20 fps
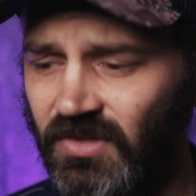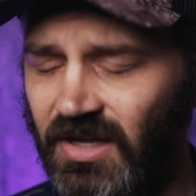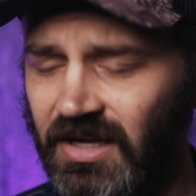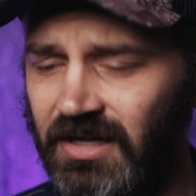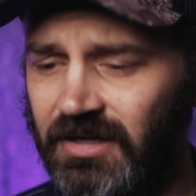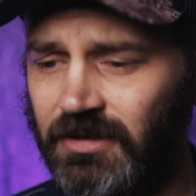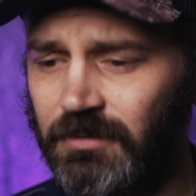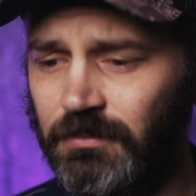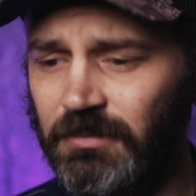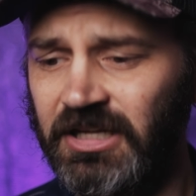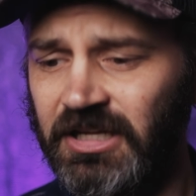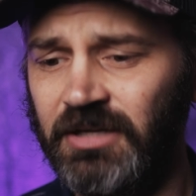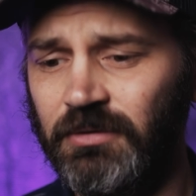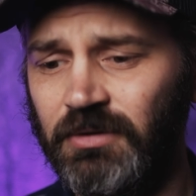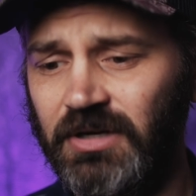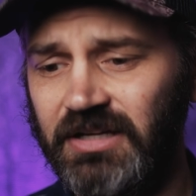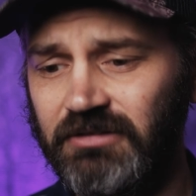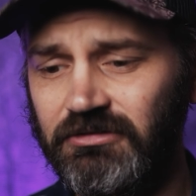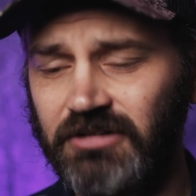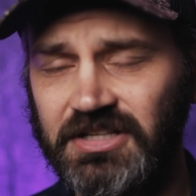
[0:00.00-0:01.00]

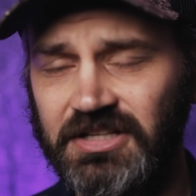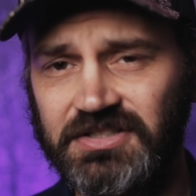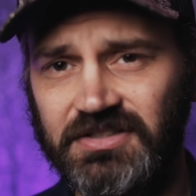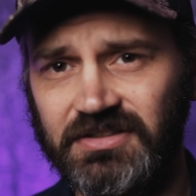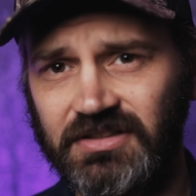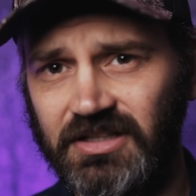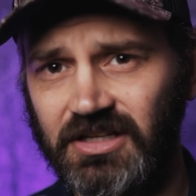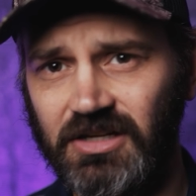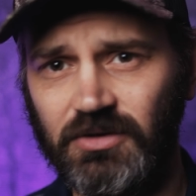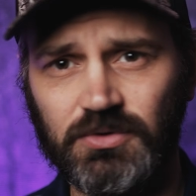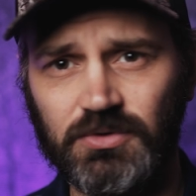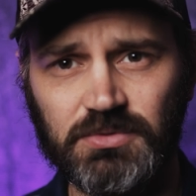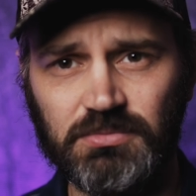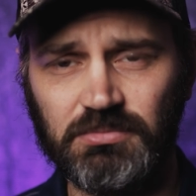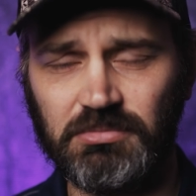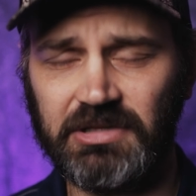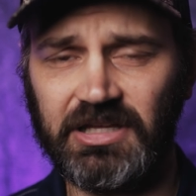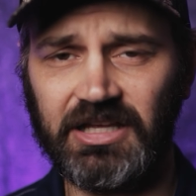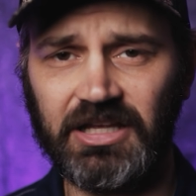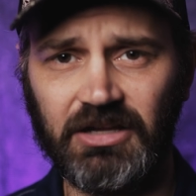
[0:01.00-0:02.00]
Anyway, recently I was
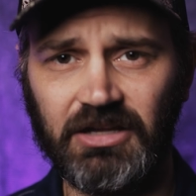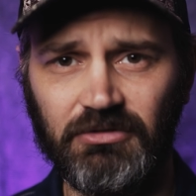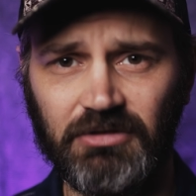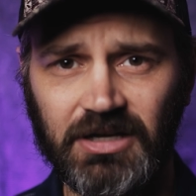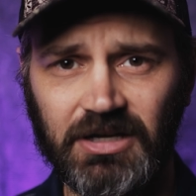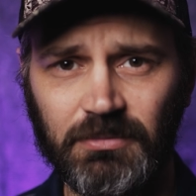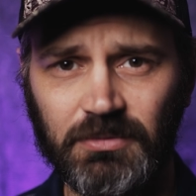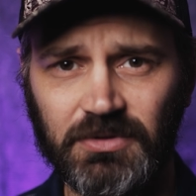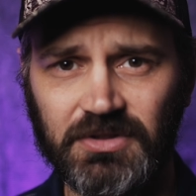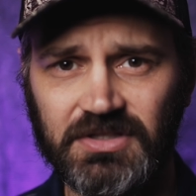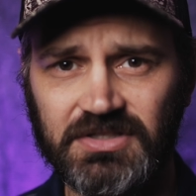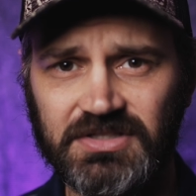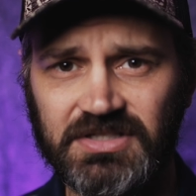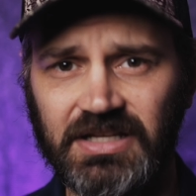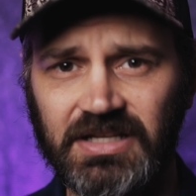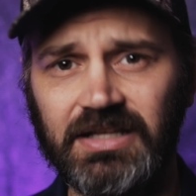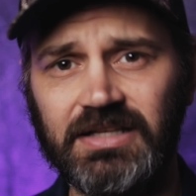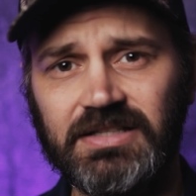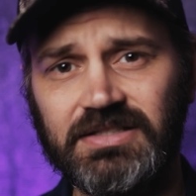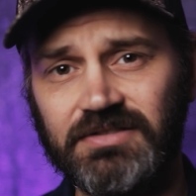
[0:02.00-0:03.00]
playing around with the
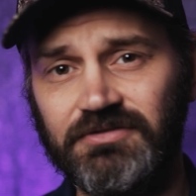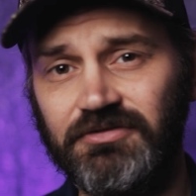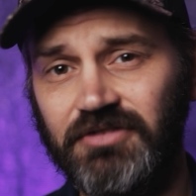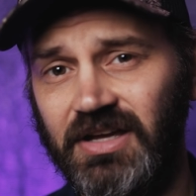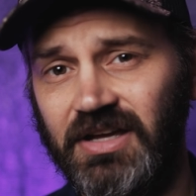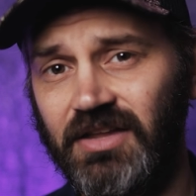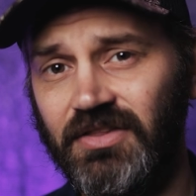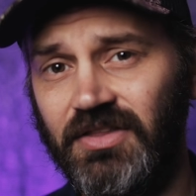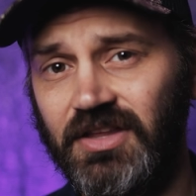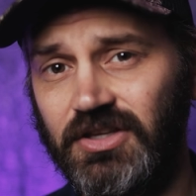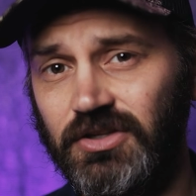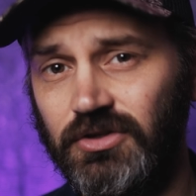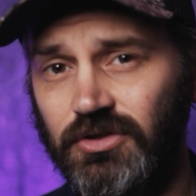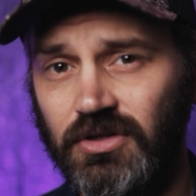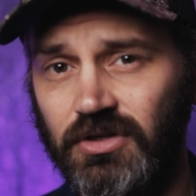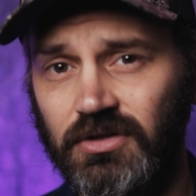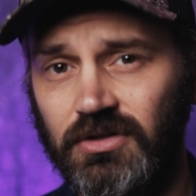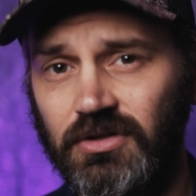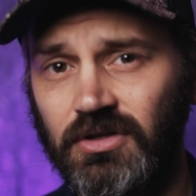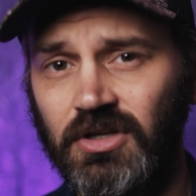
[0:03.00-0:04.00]
settings and found that you
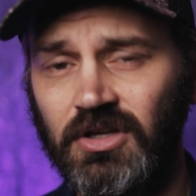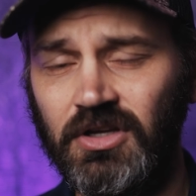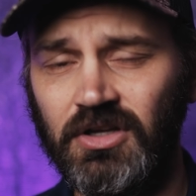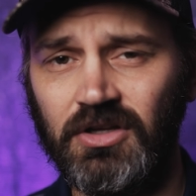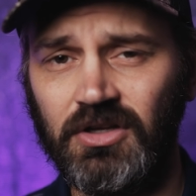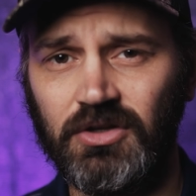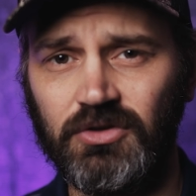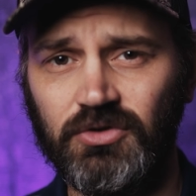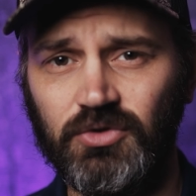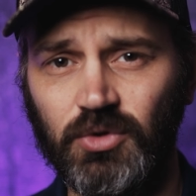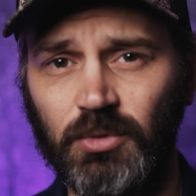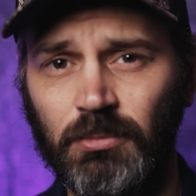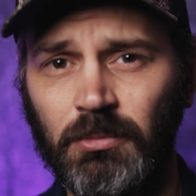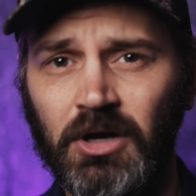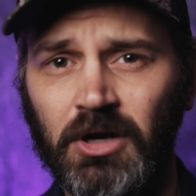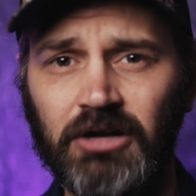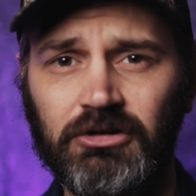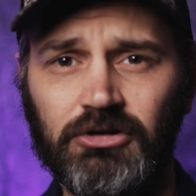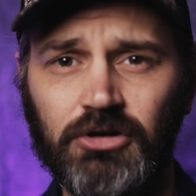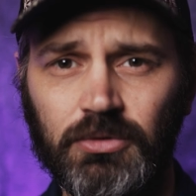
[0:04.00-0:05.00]
can do a
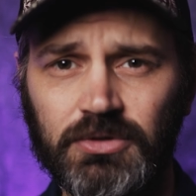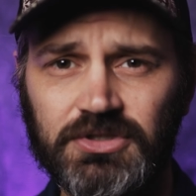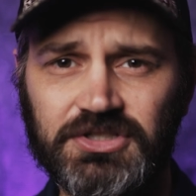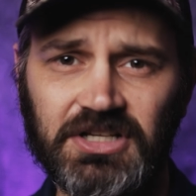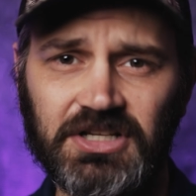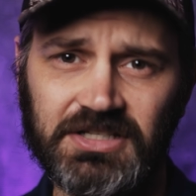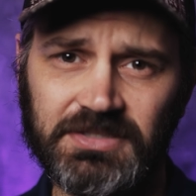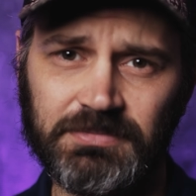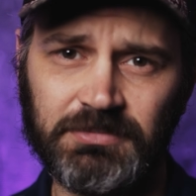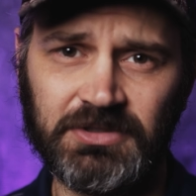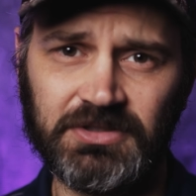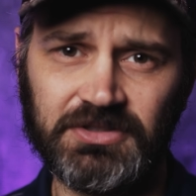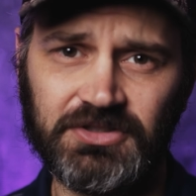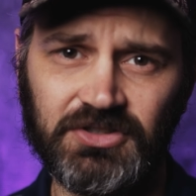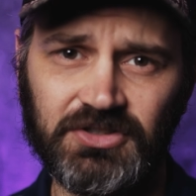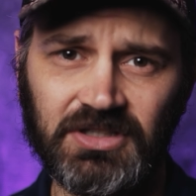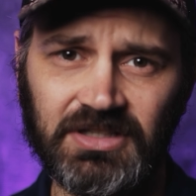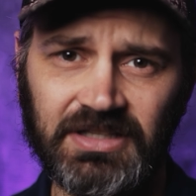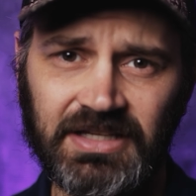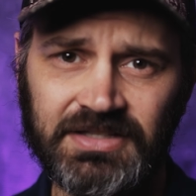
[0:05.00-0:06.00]
micro adjustment
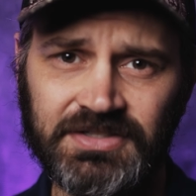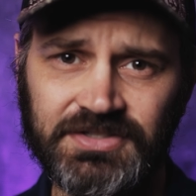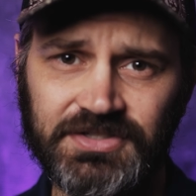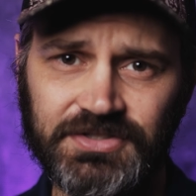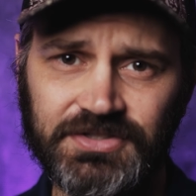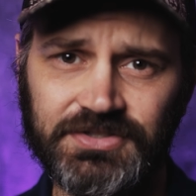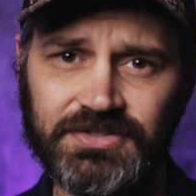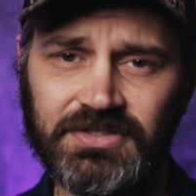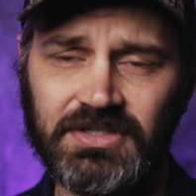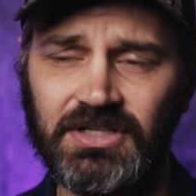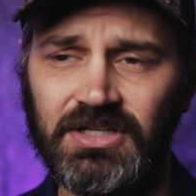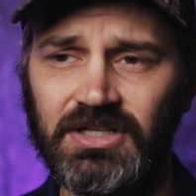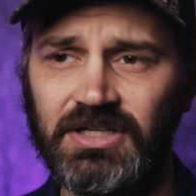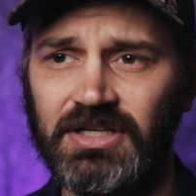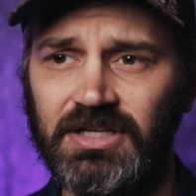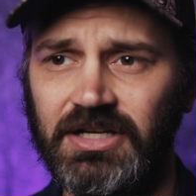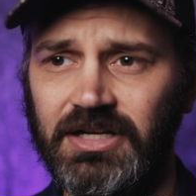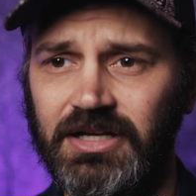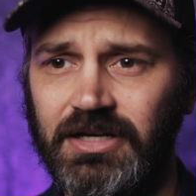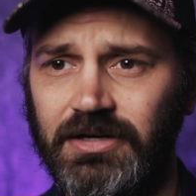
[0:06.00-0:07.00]
to your lenses,
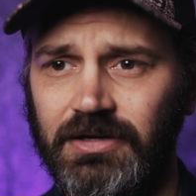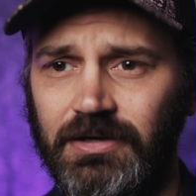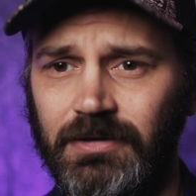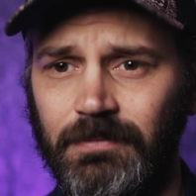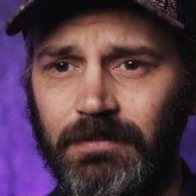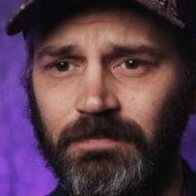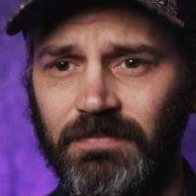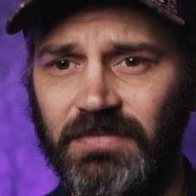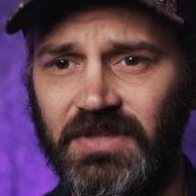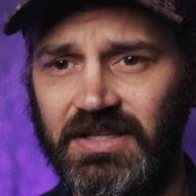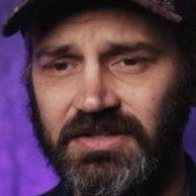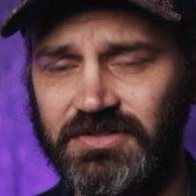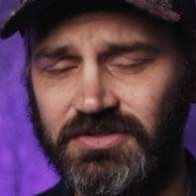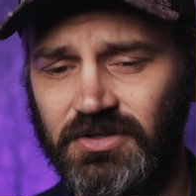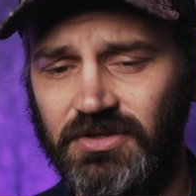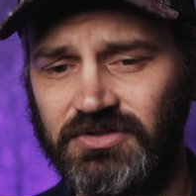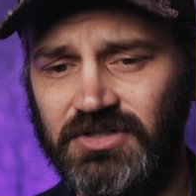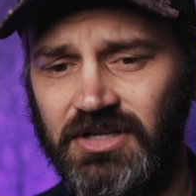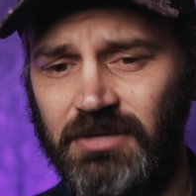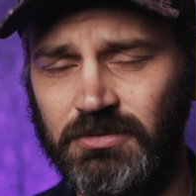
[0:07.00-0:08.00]
and so
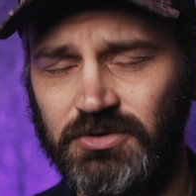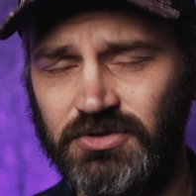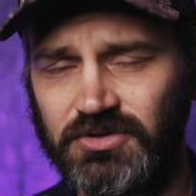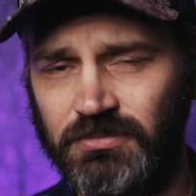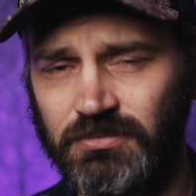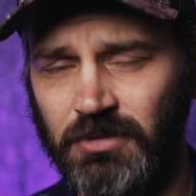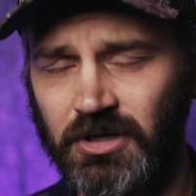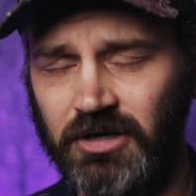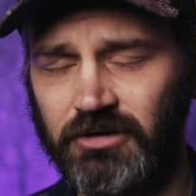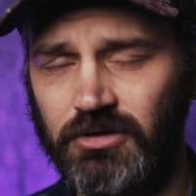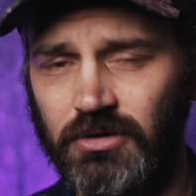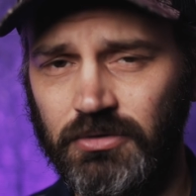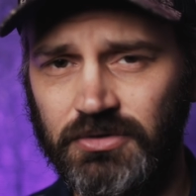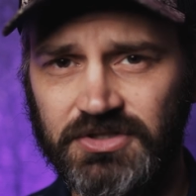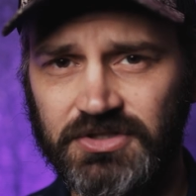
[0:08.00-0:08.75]
I was able to micro